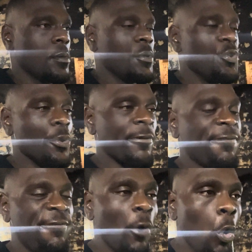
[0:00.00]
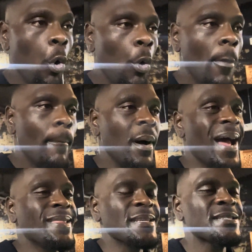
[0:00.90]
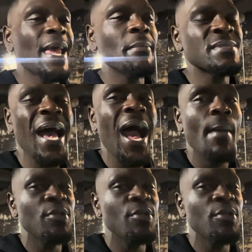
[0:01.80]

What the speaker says: you're full, but at the same time,